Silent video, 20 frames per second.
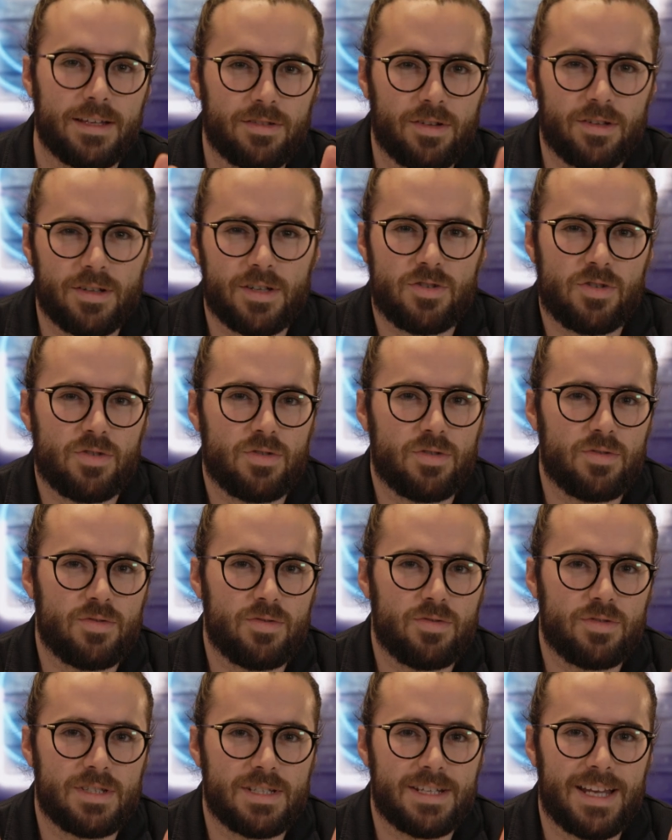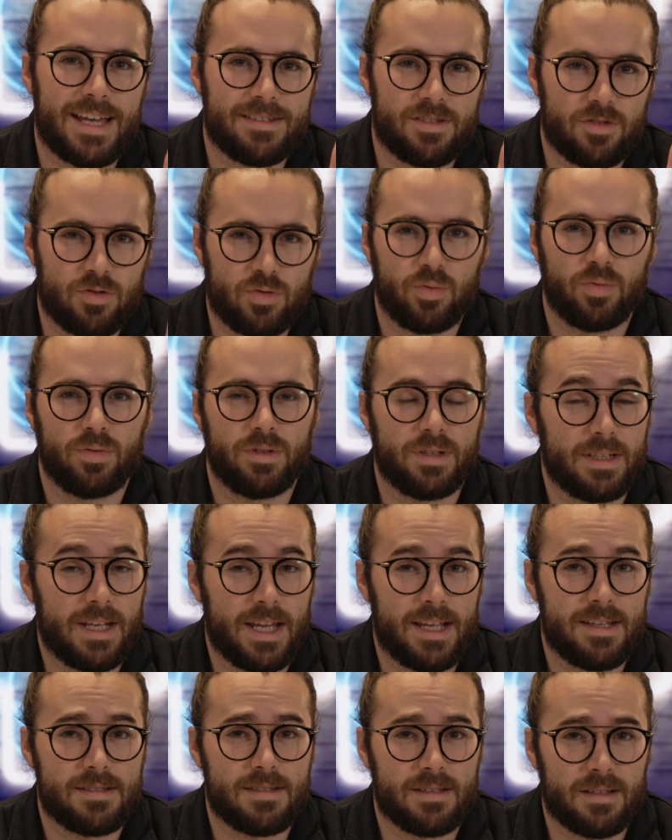as long as you use it as a tool to
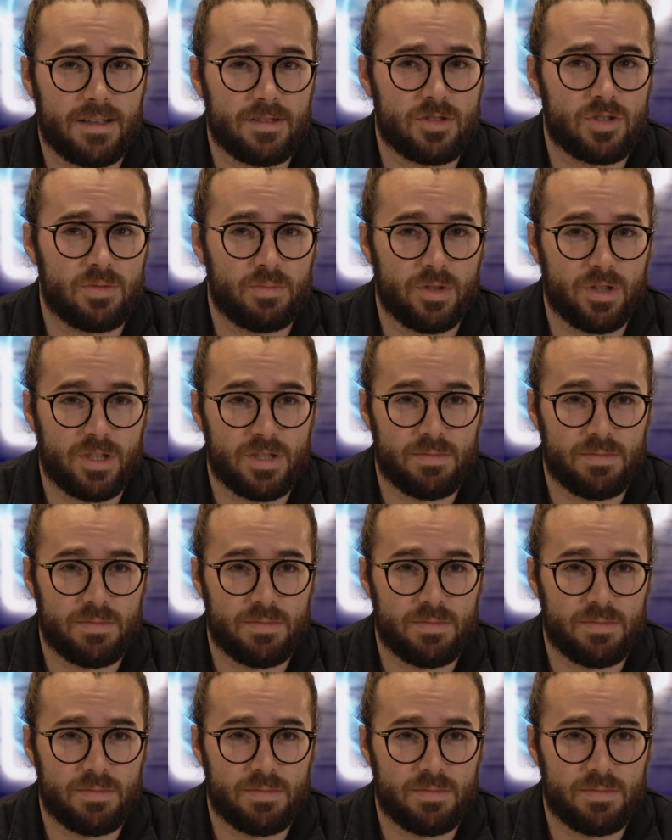enhance the customer